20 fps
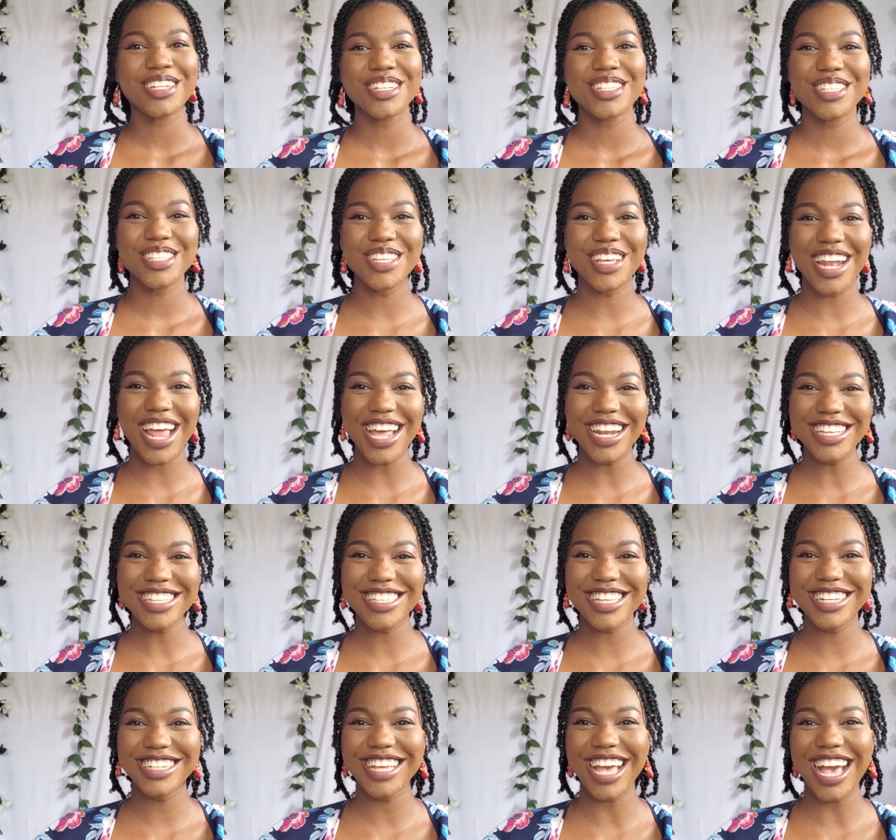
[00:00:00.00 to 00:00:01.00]
So that is
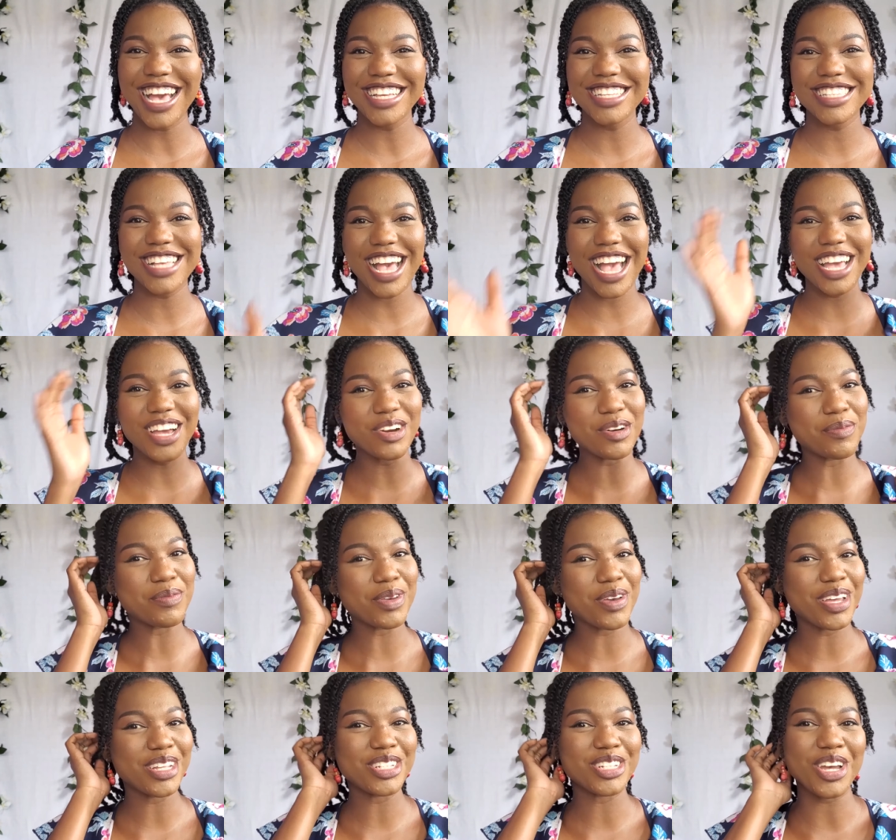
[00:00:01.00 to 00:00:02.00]
it, guys. I hope
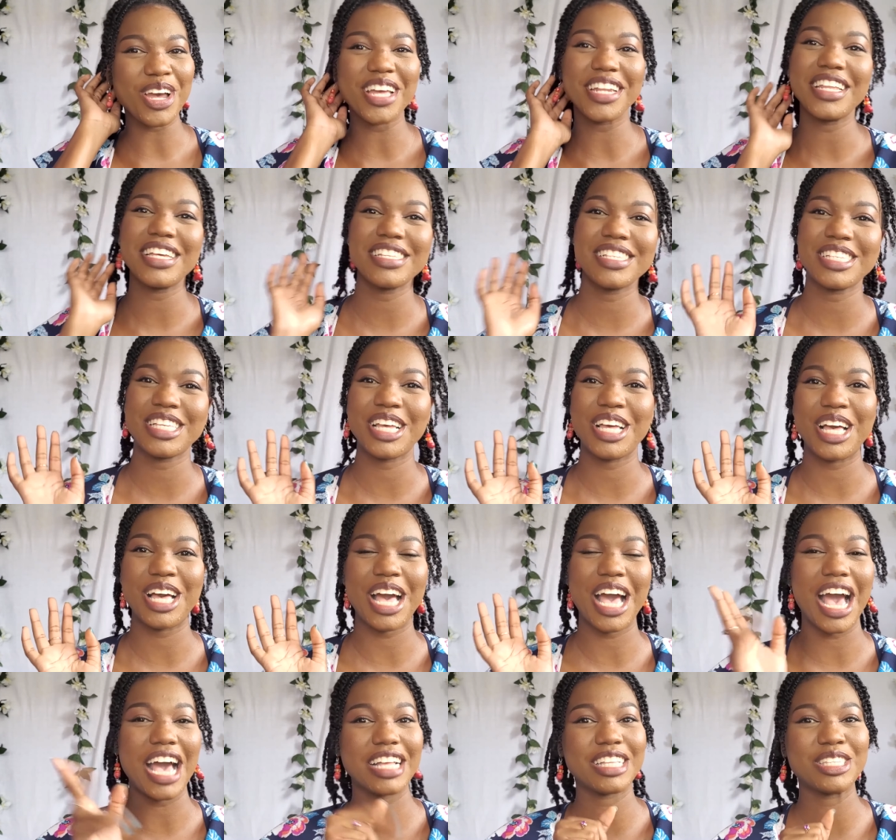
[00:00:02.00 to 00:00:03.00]
you enjoyed this
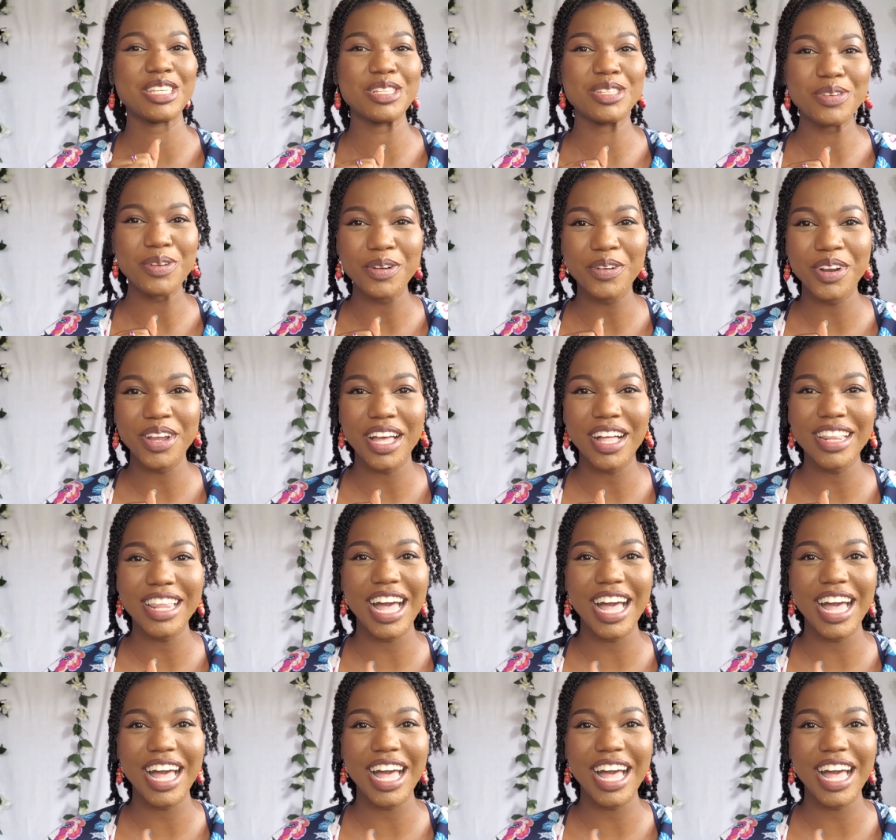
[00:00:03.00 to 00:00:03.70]
tutorial.